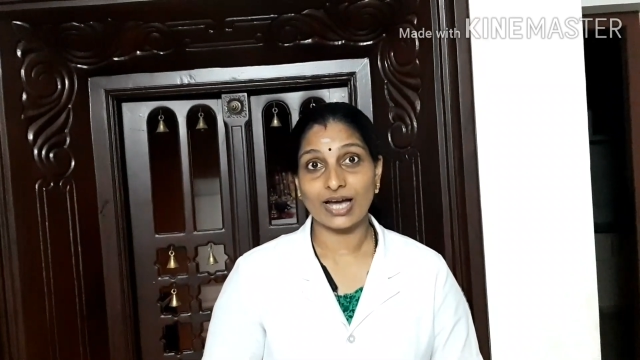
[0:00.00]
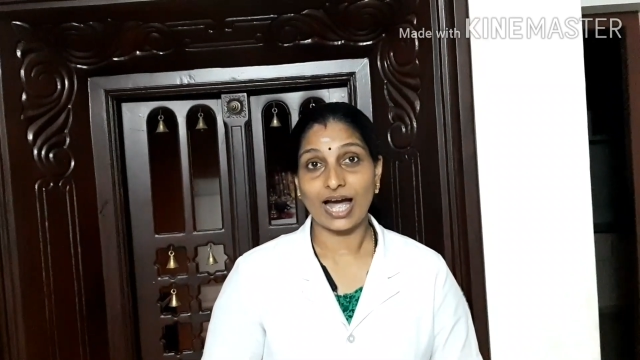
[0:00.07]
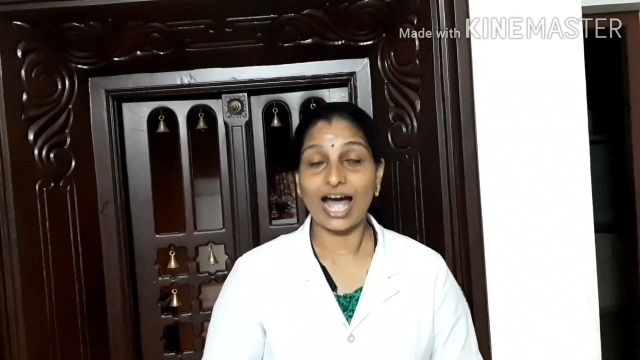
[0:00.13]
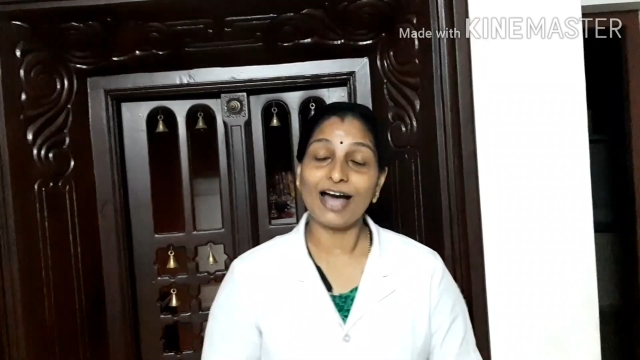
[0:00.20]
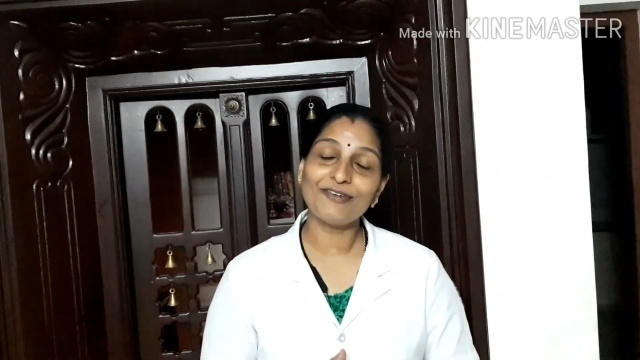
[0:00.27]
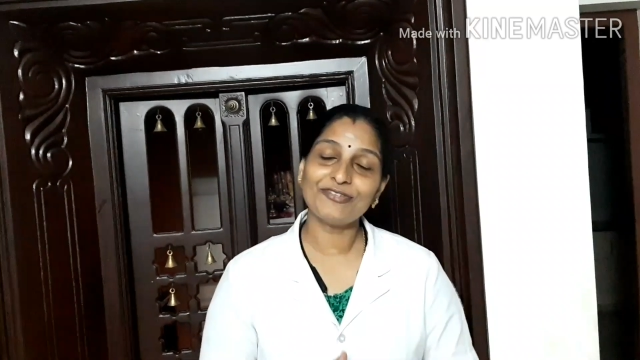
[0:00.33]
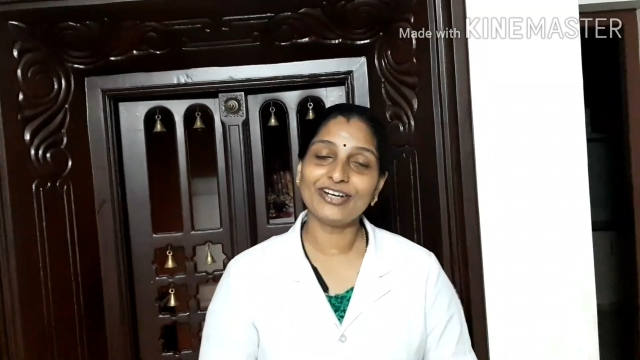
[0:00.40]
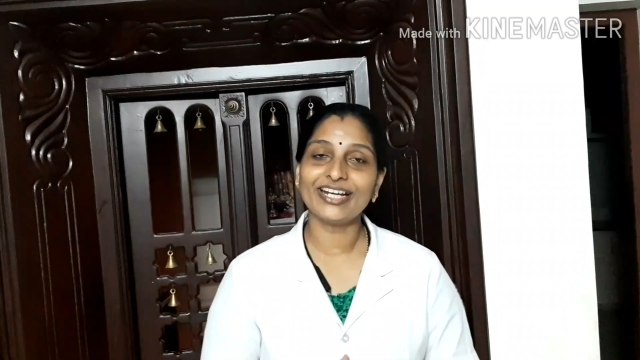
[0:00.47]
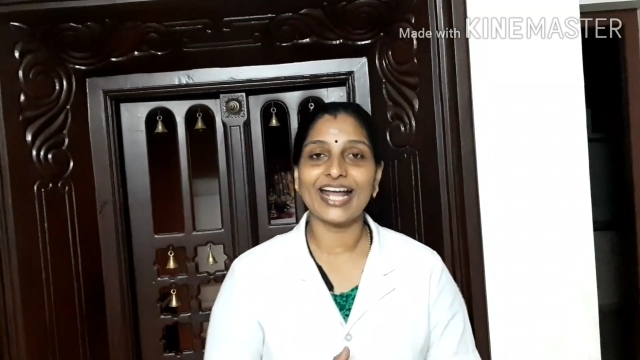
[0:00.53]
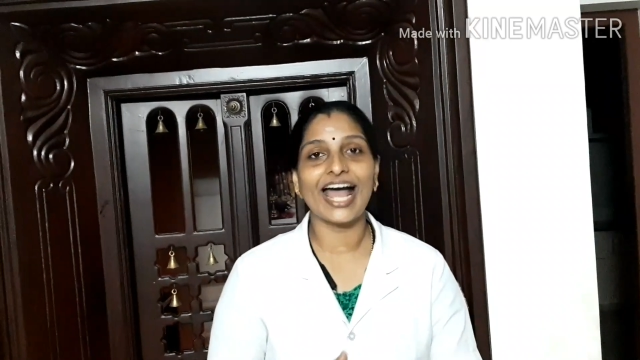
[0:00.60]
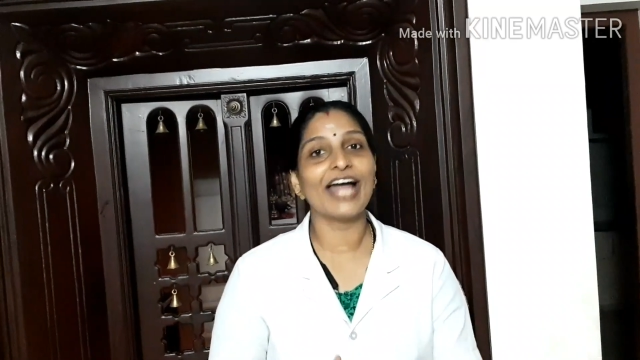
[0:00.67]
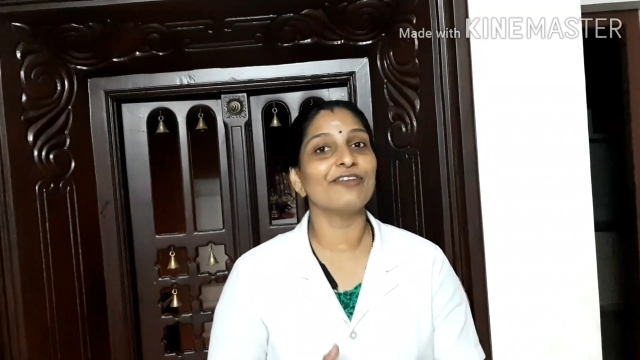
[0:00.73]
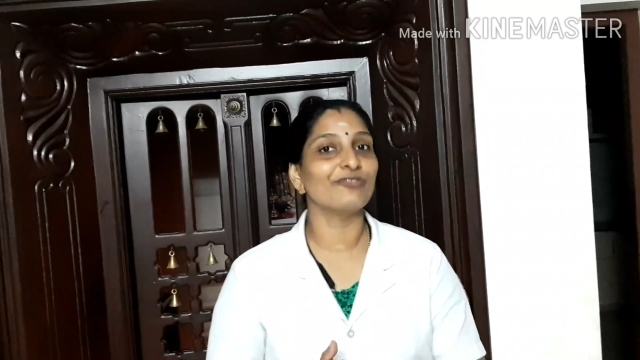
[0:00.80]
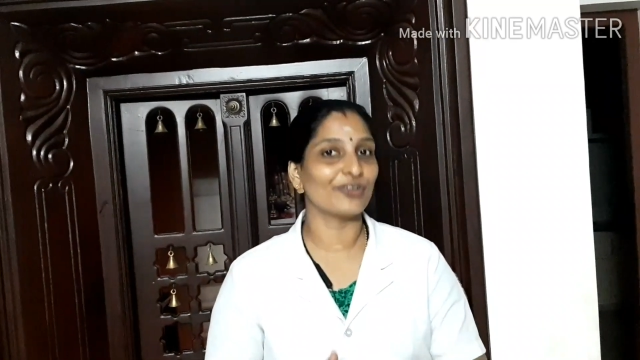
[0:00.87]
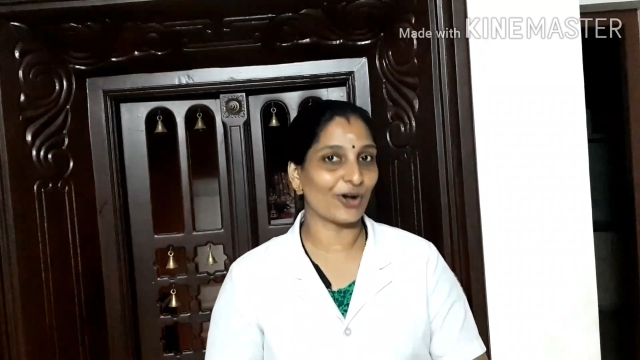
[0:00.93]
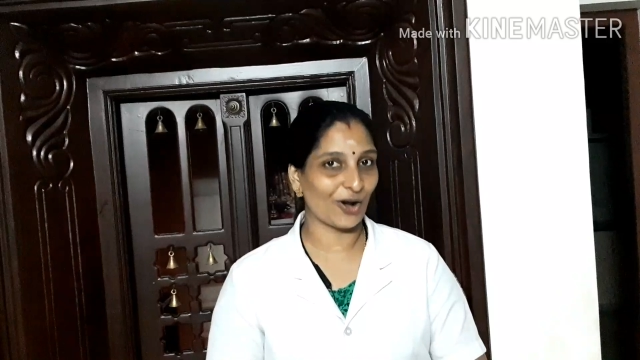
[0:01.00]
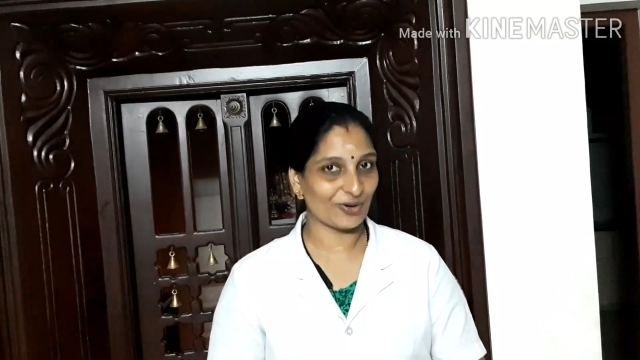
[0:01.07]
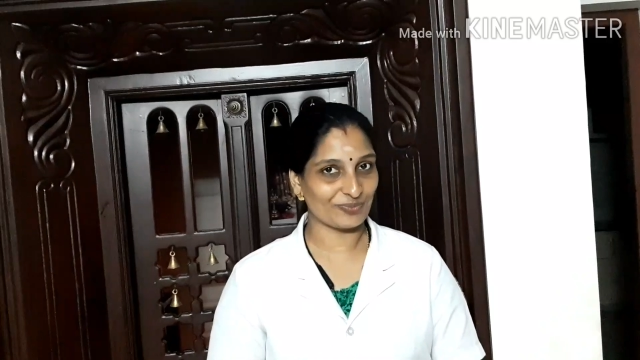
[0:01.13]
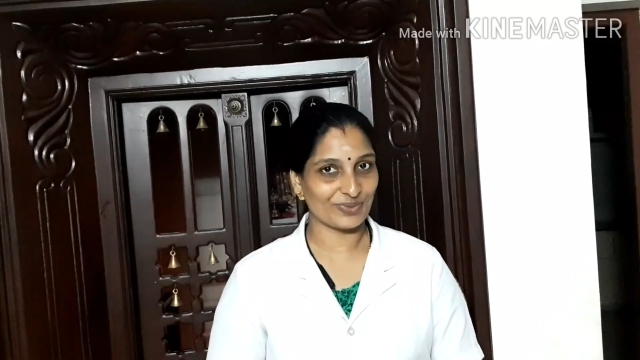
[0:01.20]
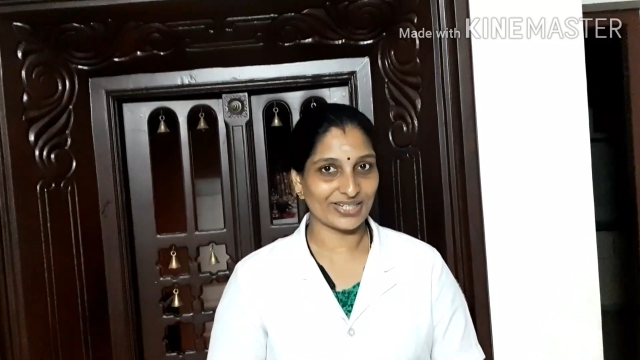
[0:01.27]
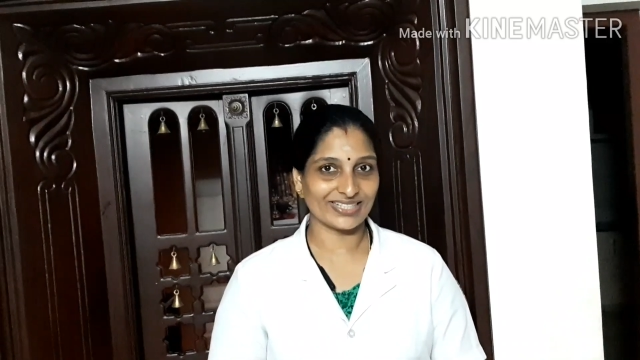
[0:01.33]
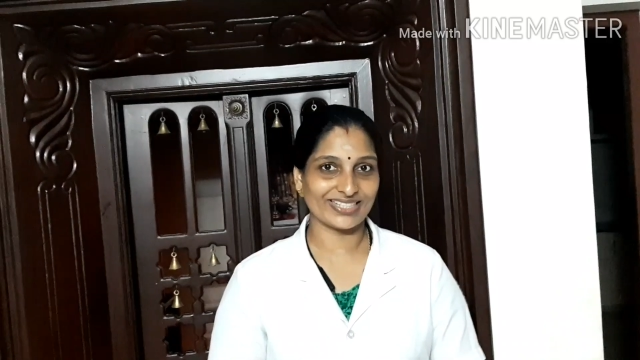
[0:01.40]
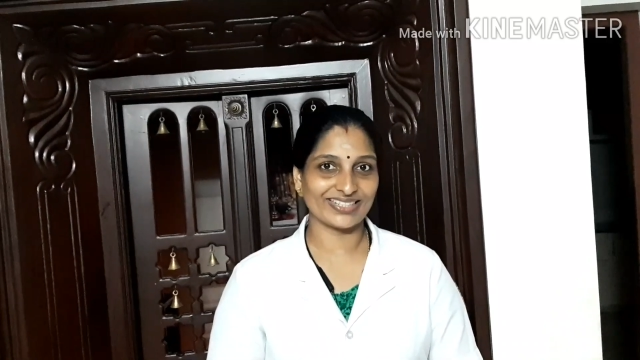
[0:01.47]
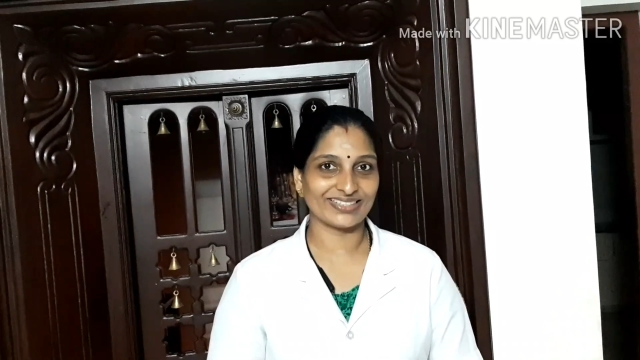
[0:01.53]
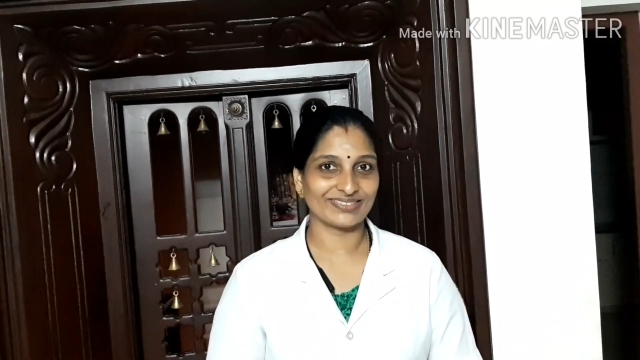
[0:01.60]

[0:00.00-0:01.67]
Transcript: our environment.